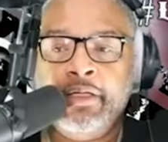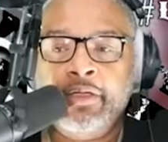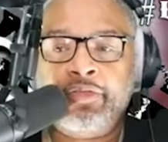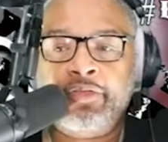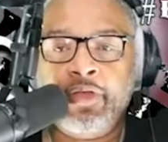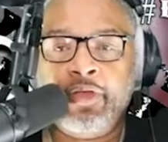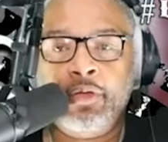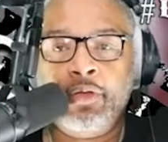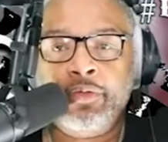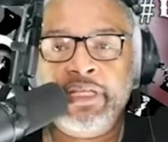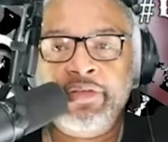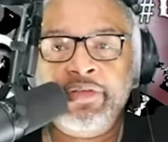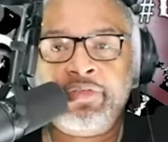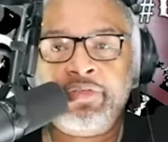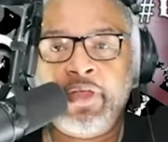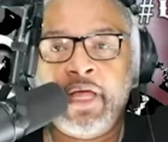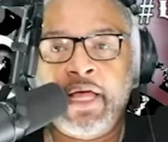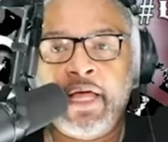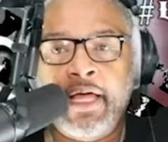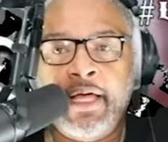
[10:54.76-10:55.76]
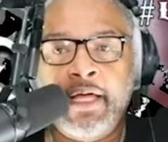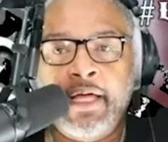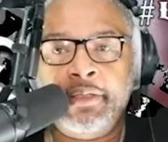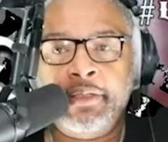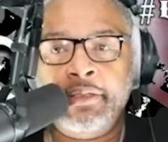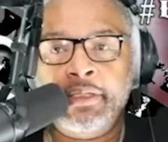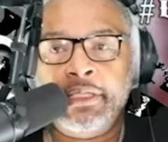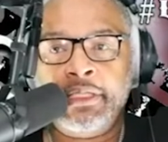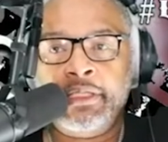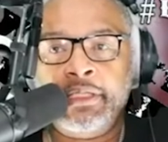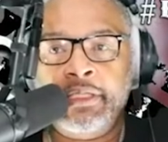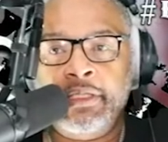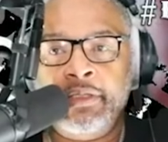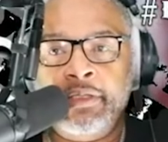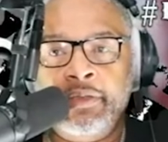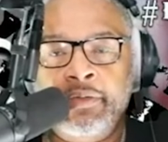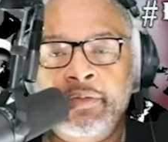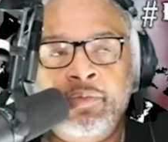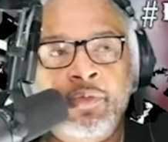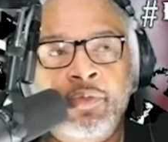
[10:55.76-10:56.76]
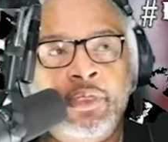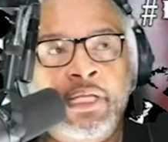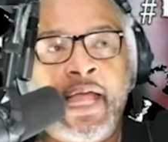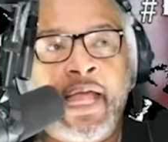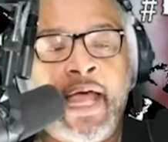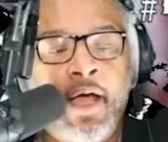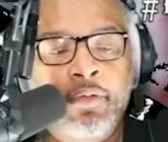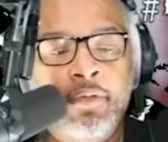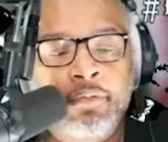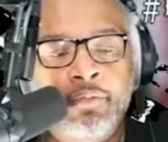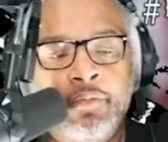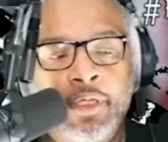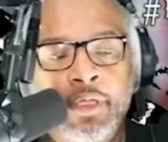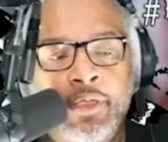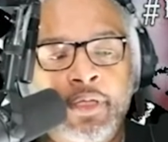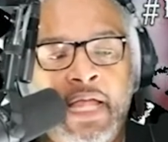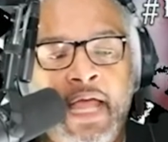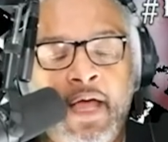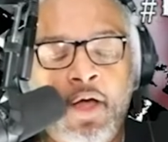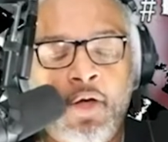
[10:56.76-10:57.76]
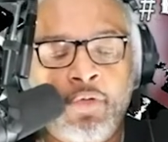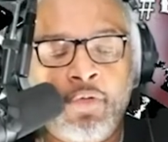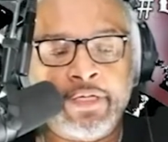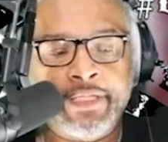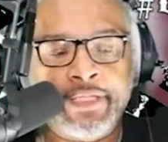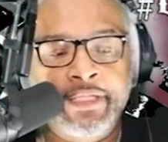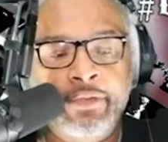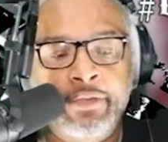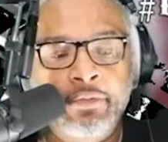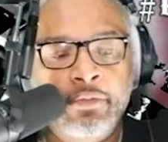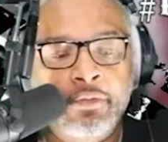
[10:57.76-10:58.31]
So this, uh, how how old are you?